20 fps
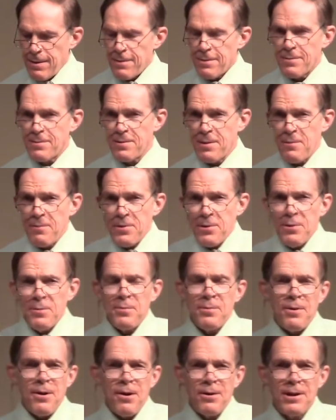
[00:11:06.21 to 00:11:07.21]
Some of
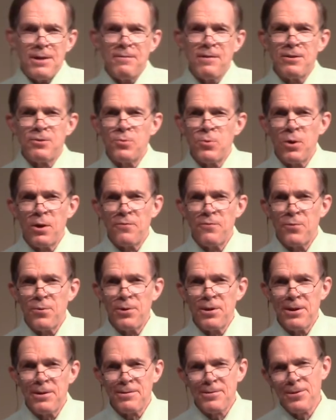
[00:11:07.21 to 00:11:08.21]
you aren't even 24
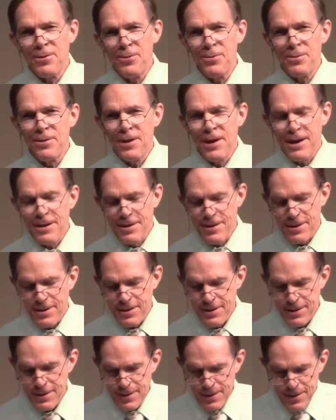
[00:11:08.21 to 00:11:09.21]
years old yet.
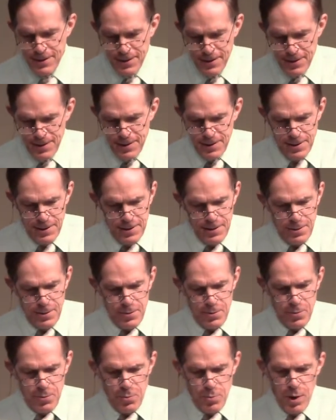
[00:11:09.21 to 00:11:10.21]

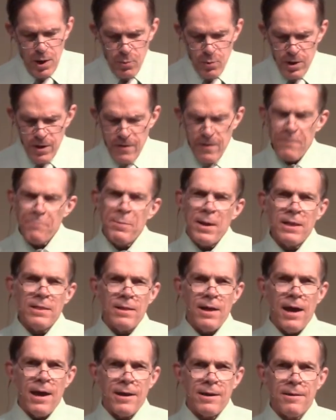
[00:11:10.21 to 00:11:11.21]
What would it have been
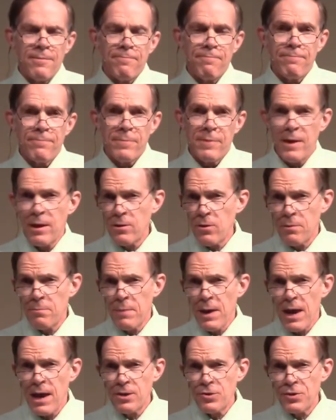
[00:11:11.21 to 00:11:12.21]
like? Can you
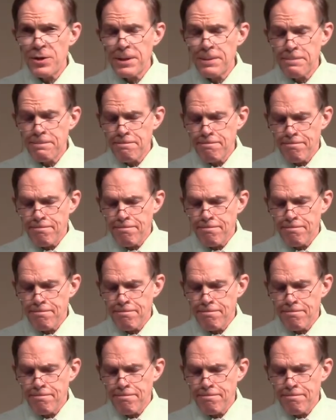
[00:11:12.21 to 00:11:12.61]
imagine it?